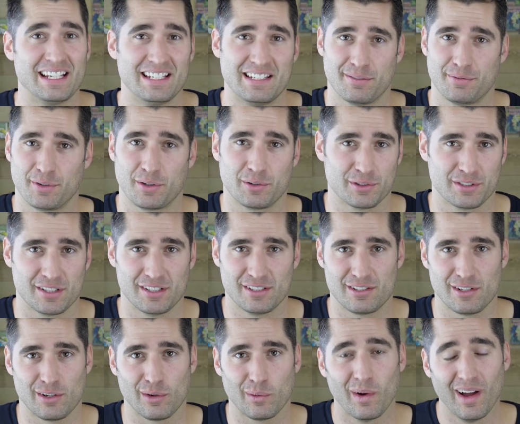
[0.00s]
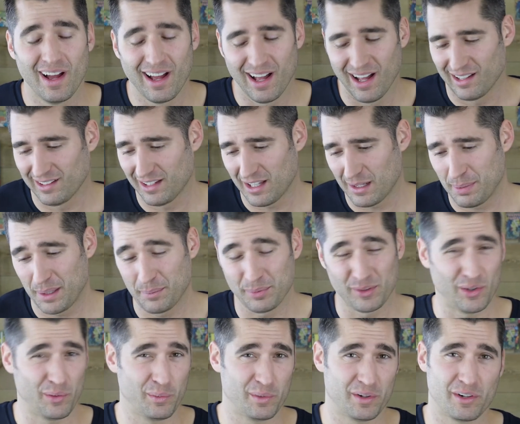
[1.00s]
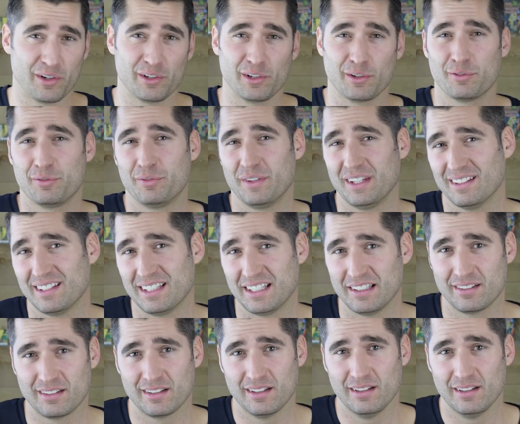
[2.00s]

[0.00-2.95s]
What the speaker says: difficult to do. A lot of people don't want to hurt your feelings